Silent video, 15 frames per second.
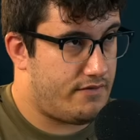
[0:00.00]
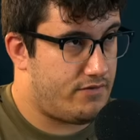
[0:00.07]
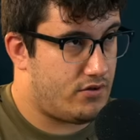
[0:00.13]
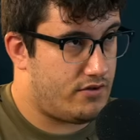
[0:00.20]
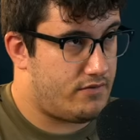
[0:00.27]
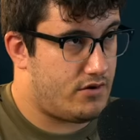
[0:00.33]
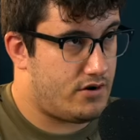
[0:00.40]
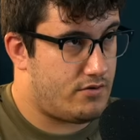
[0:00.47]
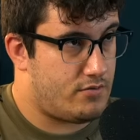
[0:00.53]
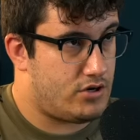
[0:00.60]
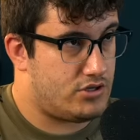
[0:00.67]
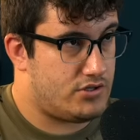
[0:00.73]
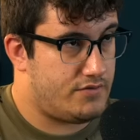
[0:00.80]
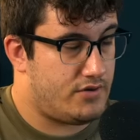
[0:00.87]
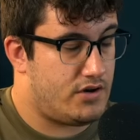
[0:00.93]
fully funded
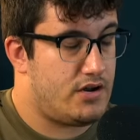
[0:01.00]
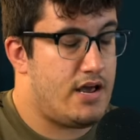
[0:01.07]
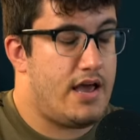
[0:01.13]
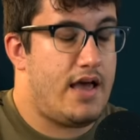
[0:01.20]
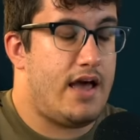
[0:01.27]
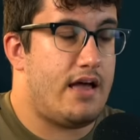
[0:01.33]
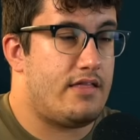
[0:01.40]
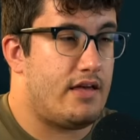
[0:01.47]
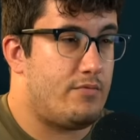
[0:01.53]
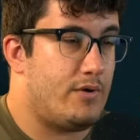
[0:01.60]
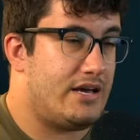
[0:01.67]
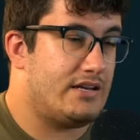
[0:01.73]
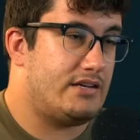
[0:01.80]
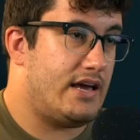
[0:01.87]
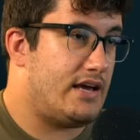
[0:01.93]
emergency fund, and then we
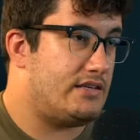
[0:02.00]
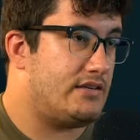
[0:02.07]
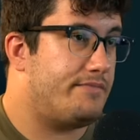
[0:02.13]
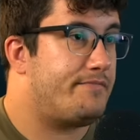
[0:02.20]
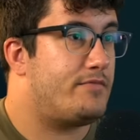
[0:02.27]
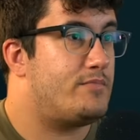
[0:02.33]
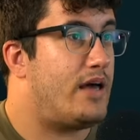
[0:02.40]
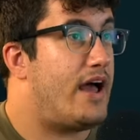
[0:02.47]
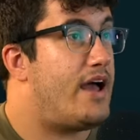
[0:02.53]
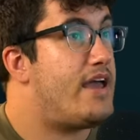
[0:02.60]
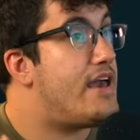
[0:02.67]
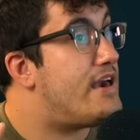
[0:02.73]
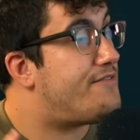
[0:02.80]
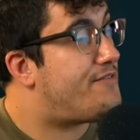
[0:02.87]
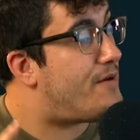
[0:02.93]
can take some from that
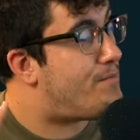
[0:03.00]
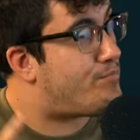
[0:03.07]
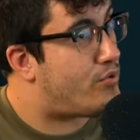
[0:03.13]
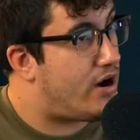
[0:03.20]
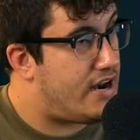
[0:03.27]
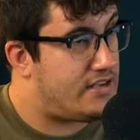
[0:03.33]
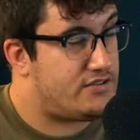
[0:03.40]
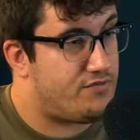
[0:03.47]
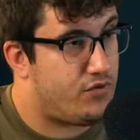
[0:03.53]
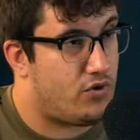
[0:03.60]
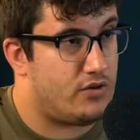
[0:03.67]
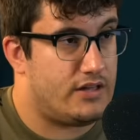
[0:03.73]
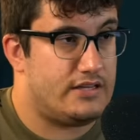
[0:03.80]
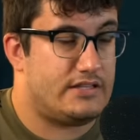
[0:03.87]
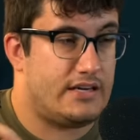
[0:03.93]
if it breaks
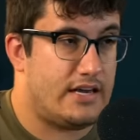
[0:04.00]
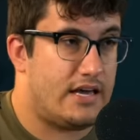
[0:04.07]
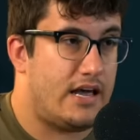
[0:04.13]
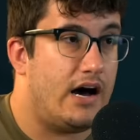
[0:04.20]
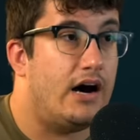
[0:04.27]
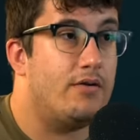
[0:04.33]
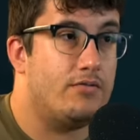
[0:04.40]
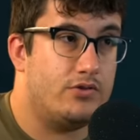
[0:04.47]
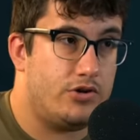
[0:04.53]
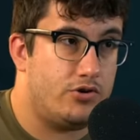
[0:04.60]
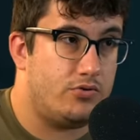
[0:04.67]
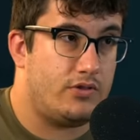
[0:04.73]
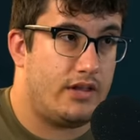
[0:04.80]
fully to get a new